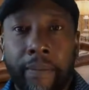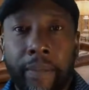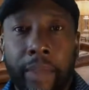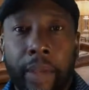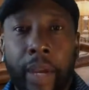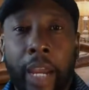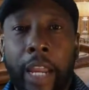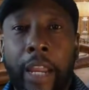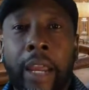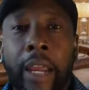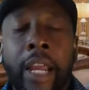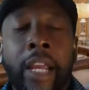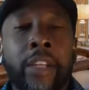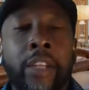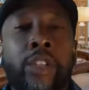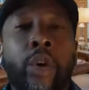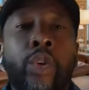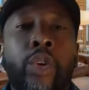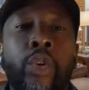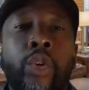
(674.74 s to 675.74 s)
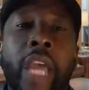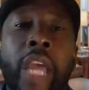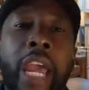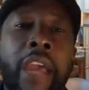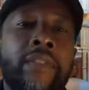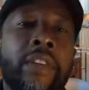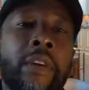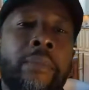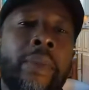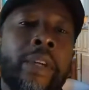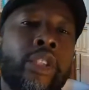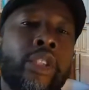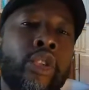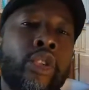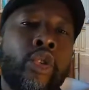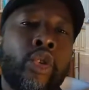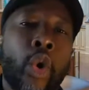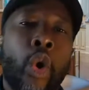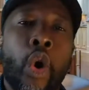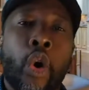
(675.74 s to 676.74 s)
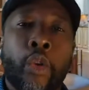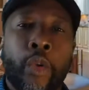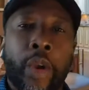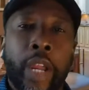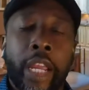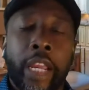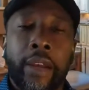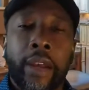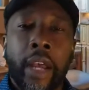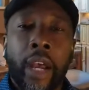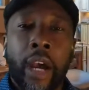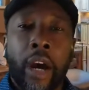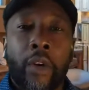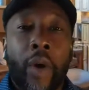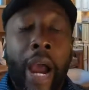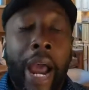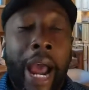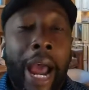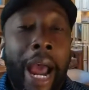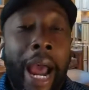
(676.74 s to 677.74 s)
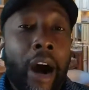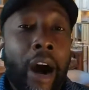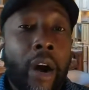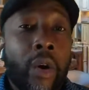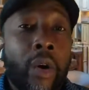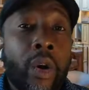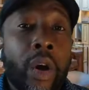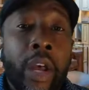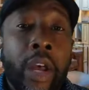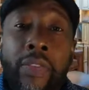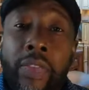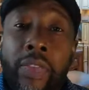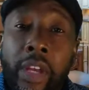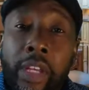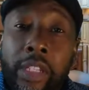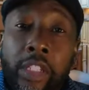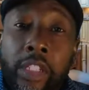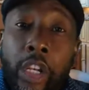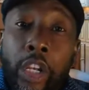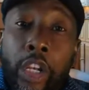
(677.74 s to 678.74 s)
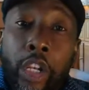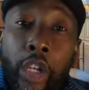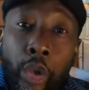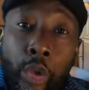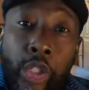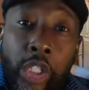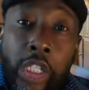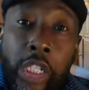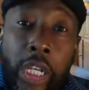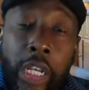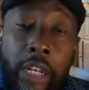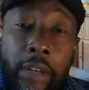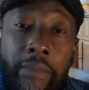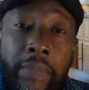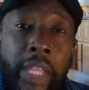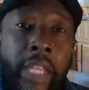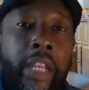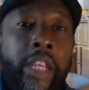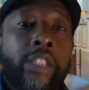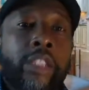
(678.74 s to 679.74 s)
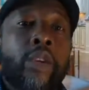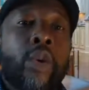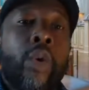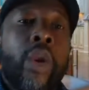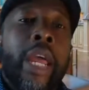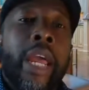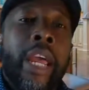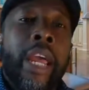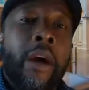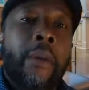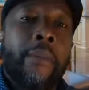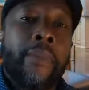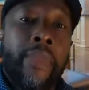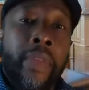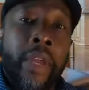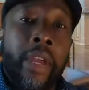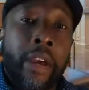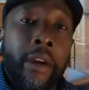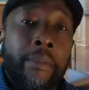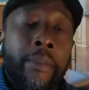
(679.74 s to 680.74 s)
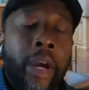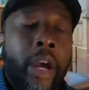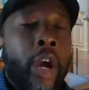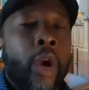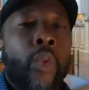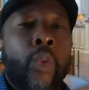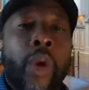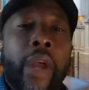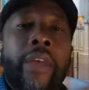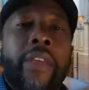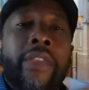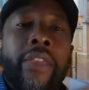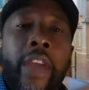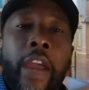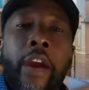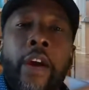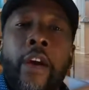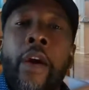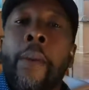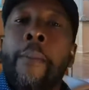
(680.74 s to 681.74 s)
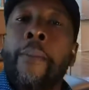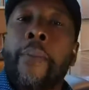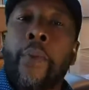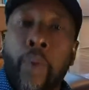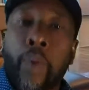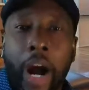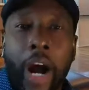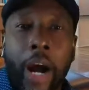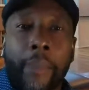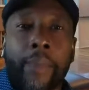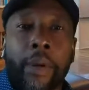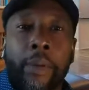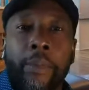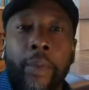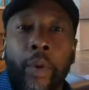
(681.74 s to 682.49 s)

Okay, so you gave them a story of how the solution is going to help them with their problem.